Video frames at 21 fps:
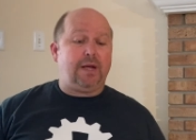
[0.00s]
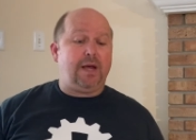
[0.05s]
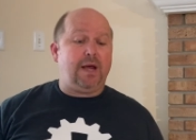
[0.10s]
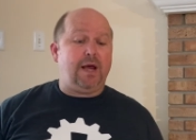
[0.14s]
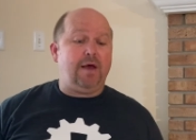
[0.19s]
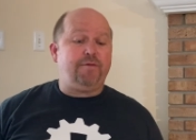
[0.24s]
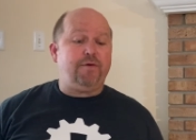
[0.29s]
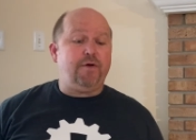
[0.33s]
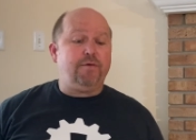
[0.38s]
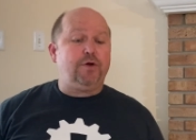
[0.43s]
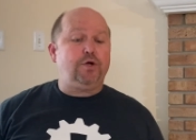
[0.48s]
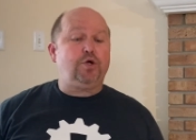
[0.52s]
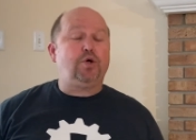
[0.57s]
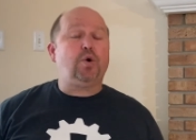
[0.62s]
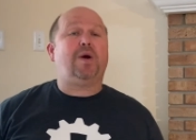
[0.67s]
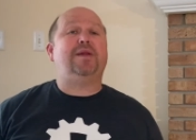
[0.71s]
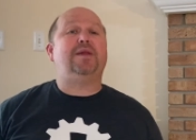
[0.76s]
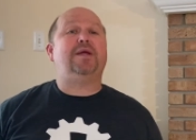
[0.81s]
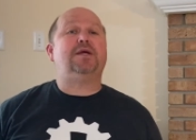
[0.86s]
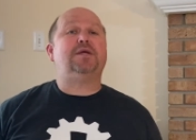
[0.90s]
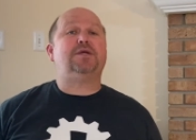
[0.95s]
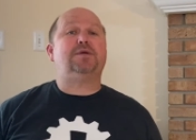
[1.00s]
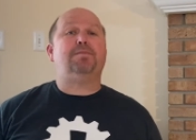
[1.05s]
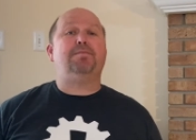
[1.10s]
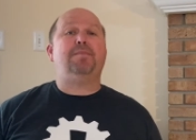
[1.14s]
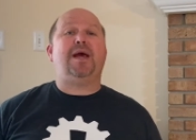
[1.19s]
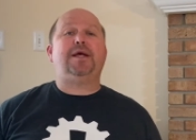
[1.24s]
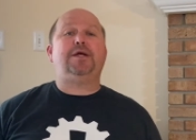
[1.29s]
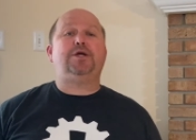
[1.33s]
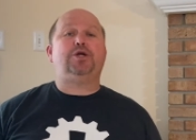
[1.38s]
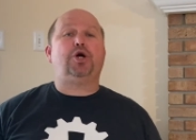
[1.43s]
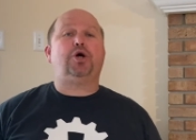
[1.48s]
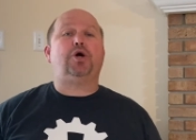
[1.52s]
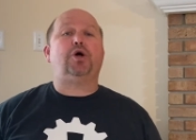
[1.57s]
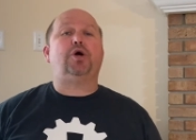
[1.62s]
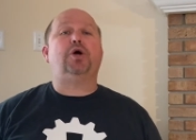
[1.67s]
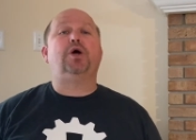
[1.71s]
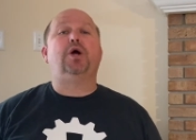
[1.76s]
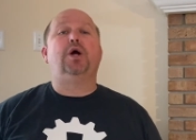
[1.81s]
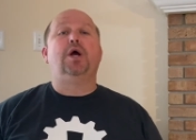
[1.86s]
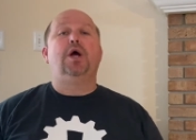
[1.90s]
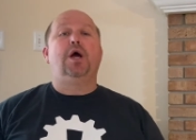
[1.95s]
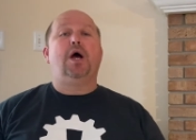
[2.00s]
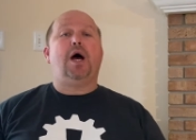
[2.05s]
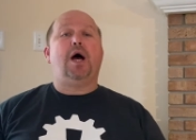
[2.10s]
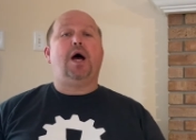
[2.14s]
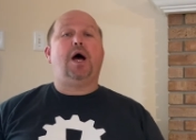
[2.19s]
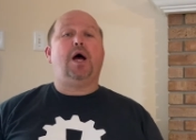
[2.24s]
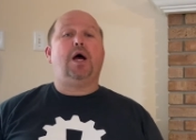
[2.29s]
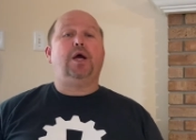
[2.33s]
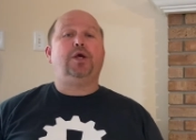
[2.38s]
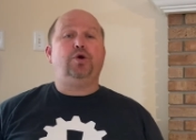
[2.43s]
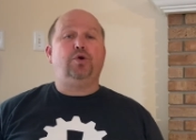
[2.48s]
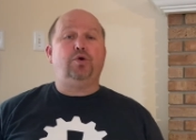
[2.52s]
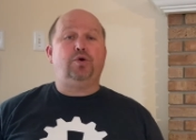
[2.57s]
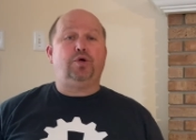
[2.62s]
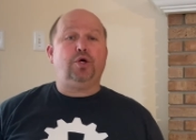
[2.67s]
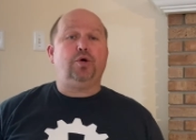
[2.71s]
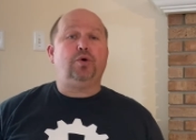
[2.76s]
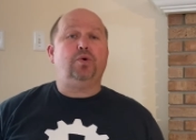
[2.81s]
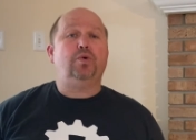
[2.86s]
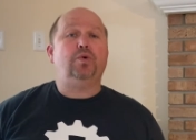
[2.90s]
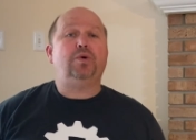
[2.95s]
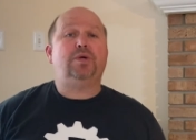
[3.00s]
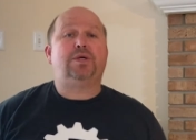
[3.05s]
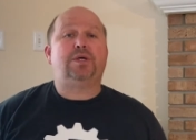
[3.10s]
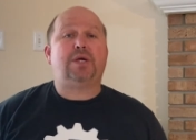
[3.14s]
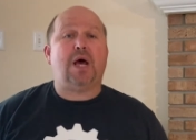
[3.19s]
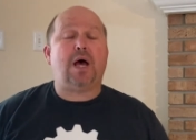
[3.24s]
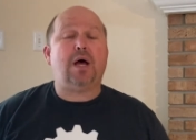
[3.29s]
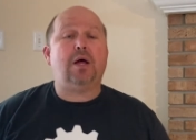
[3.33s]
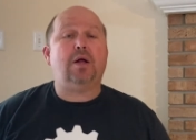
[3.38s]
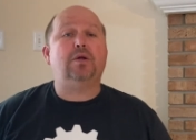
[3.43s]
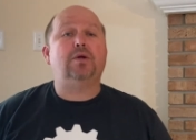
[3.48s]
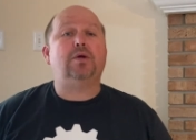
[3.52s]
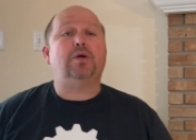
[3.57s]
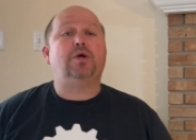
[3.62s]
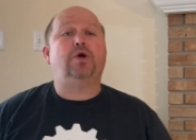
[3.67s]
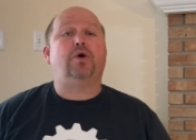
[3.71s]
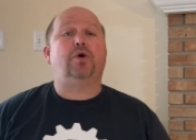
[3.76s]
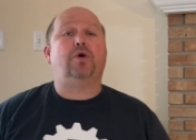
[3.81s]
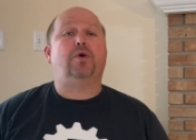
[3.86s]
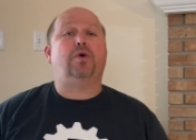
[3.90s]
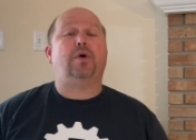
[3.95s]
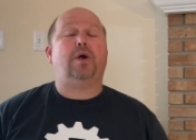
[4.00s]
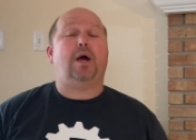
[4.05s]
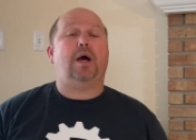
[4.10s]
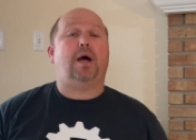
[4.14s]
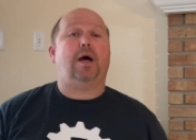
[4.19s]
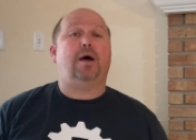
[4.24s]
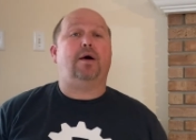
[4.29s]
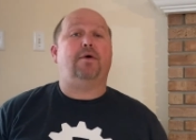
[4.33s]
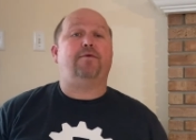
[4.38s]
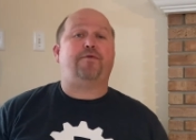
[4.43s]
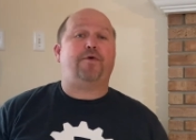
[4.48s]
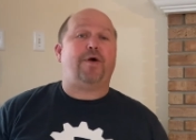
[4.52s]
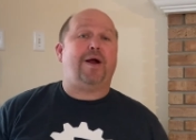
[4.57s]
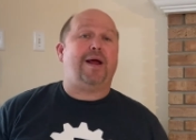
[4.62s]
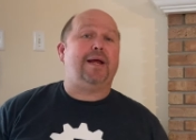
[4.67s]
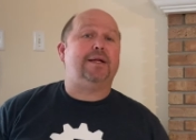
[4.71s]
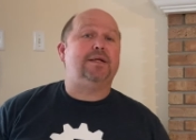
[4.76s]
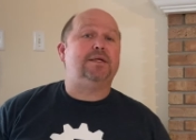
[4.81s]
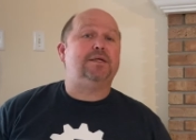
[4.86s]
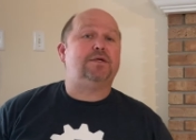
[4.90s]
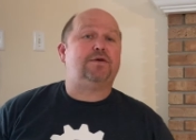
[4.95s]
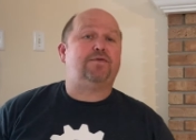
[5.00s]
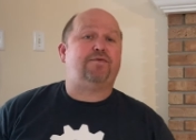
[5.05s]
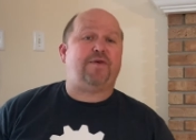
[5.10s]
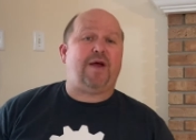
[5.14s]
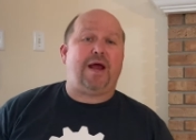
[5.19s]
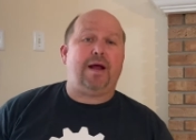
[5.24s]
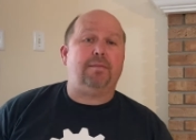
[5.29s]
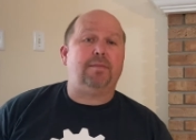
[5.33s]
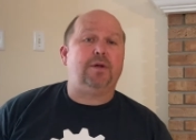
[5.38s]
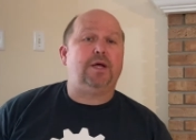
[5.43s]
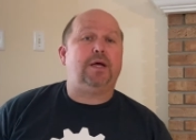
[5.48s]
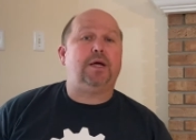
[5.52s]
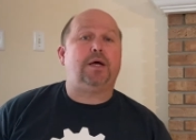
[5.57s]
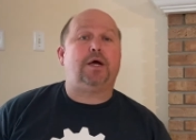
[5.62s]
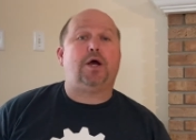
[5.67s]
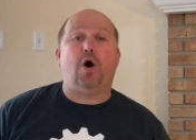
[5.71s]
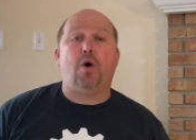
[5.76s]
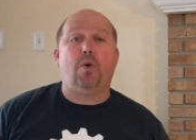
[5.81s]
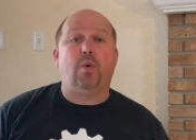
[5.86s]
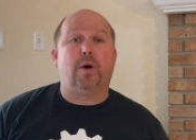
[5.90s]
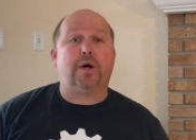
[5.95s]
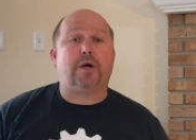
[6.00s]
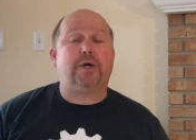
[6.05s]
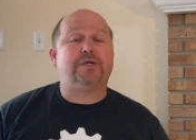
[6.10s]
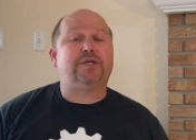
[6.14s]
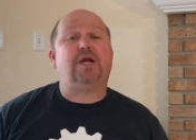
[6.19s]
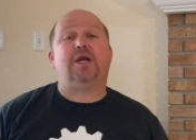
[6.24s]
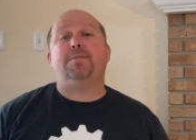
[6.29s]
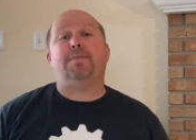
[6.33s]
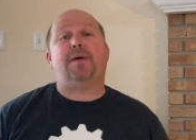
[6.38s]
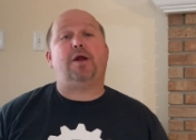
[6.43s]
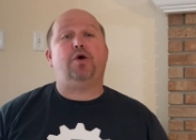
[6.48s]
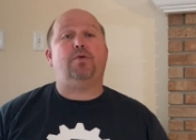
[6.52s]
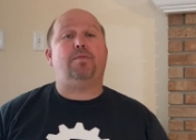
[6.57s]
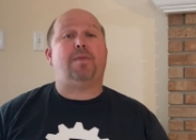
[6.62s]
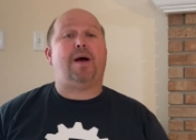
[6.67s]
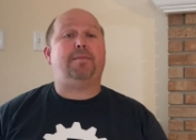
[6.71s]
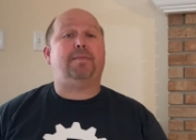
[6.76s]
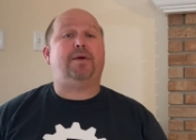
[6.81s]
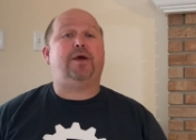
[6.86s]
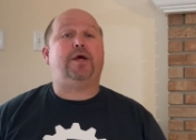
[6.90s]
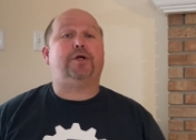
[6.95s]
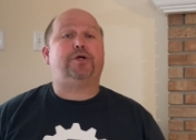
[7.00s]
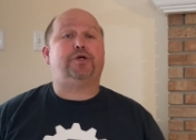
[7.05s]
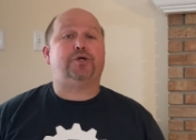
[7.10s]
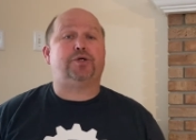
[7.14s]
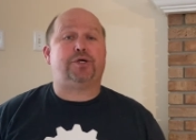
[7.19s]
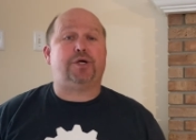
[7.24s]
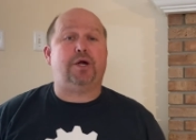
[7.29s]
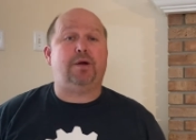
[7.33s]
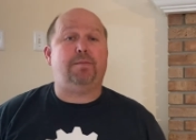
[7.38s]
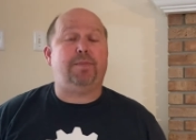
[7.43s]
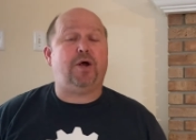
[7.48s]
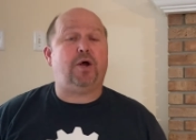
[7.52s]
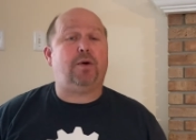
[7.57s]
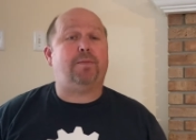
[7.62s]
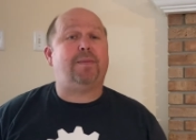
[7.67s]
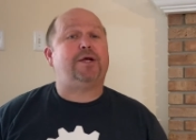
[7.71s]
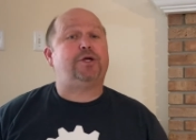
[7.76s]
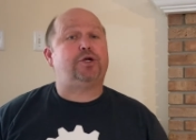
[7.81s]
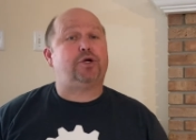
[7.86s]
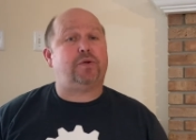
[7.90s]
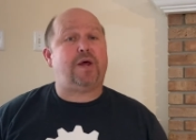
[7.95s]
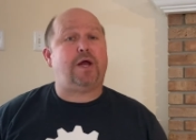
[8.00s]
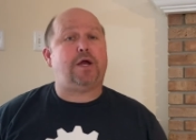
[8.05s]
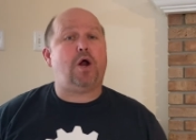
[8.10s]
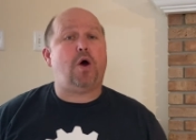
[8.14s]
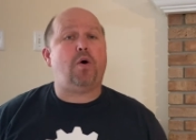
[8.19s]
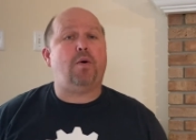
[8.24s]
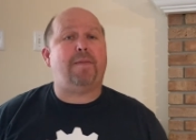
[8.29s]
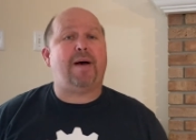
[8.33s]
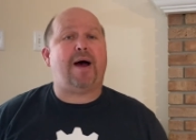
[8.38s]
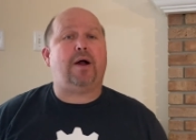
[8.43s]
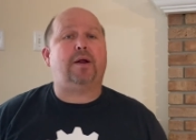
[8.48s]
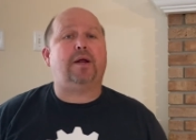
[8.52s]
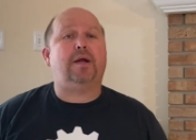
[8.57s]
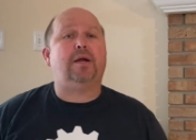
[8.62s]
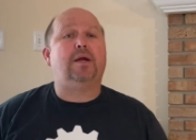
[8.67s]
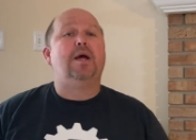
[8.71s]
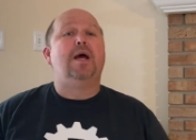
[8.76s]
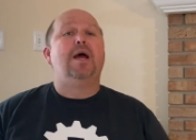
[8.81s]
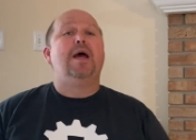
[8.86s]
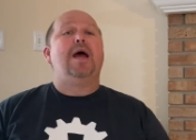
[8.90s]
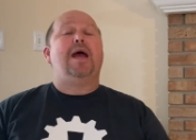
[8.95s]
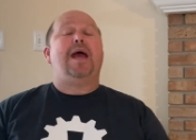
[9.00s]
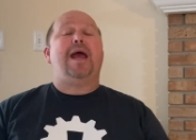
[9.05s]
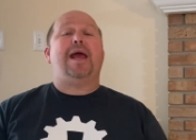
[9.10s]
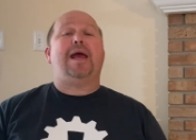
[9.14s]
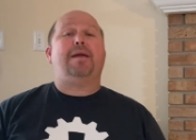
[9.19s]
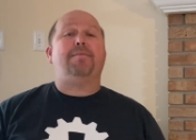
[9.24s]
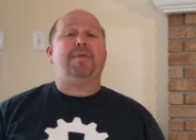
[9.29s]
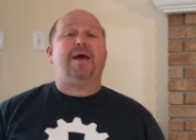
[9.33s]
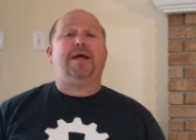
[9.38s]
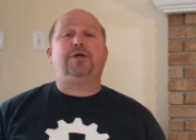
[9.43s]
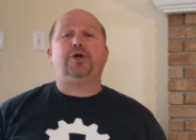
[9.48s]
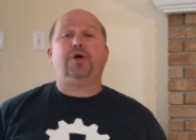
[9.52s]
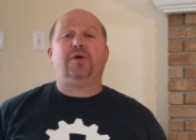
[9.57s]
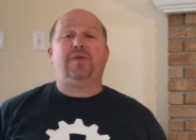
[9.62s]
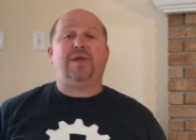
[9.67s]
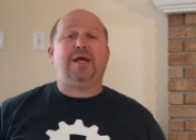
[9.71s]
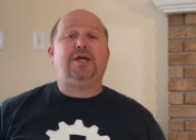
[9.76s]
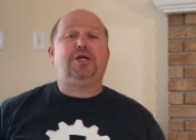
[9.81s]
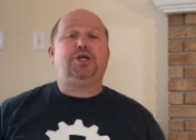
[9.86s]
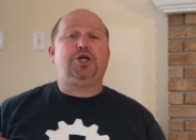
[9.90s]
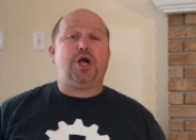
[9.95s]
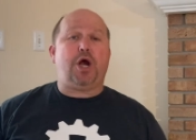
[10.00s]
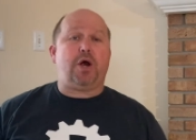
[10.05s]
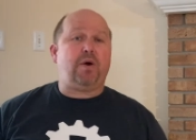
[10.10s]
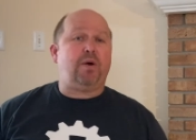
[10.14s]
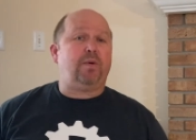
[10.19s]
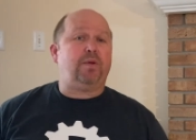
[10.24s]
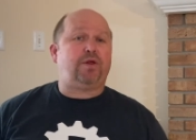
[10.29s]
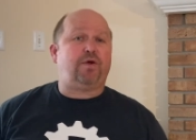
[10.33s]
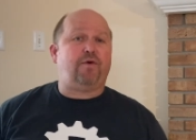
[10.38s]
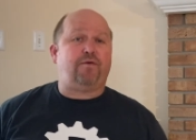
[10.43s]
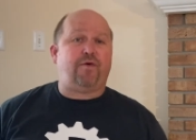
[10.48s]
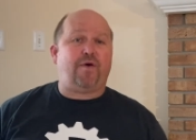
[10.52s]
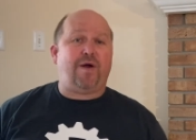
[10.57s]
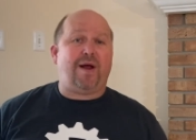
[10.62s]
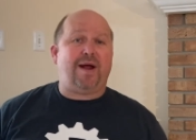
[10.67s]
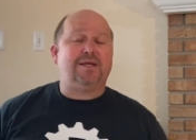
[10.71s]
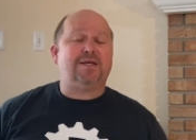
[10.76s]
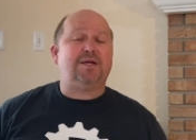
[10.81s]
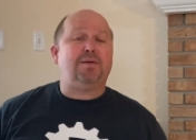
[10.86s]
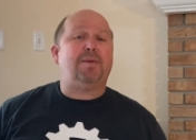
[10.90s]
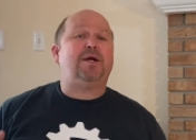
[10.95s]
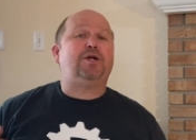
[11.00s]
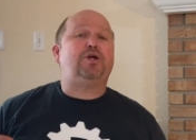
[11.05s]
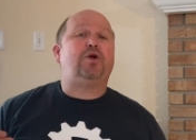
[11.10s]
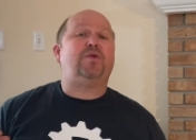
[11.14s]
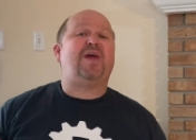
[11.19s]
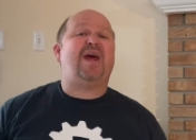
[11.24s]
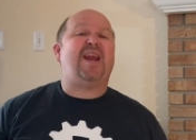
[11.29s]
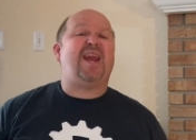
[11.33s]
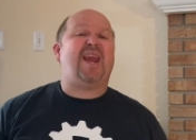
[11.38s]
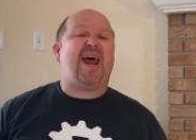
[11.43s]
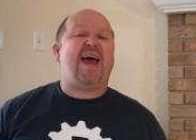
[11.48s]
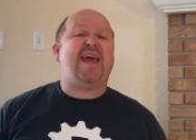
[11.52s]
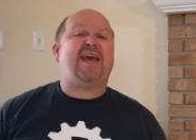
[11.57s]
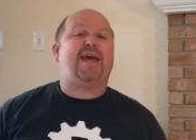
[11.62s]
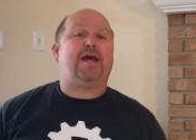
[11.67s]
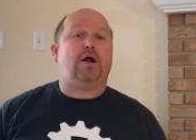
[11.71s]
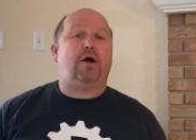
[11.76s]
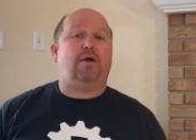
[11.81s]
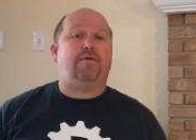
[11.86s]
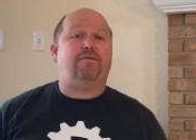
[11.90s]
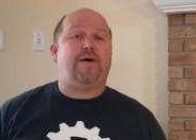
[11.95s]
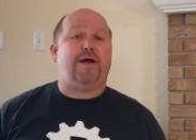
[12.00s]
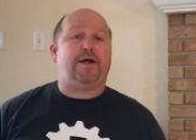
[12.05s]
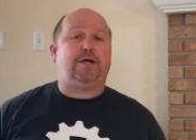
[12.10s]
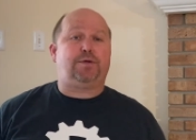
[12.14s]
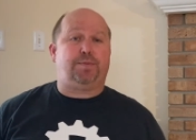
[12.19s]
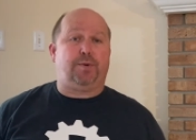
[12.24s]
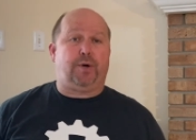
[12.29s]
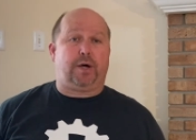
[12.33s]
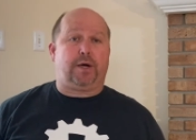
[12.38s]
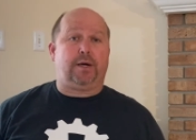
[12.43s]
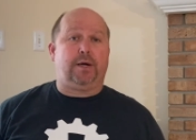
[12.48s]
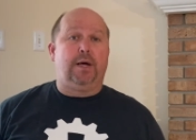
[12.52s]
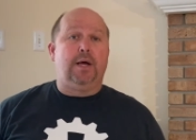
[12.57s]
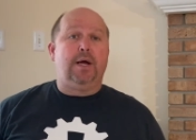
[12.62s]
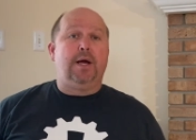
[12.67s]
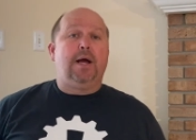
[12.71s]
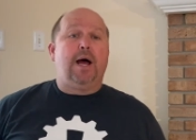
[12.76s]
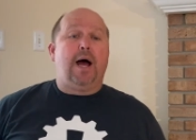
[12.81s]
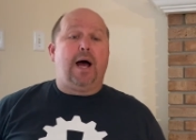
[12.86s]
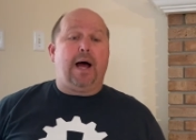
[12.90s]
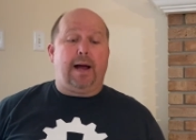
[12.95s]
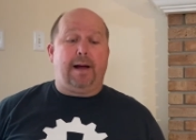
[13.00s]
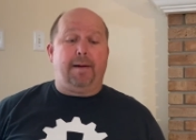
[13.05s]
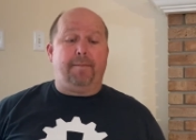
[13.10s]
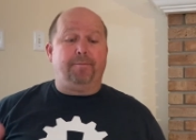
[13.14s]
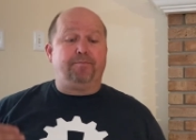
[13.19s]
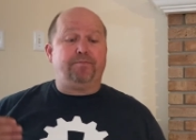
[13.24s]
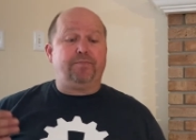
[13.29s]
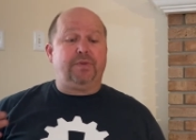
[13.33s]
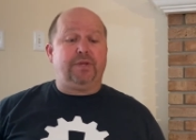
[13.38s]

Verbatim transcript: if you've enjoyed this, make sure uh, you do tell your uh, friends, family, coworkers, anybody who might be interested in beer, make sure they know about it and make sure they share it with their friends and make sure they like it on Facebook. Um,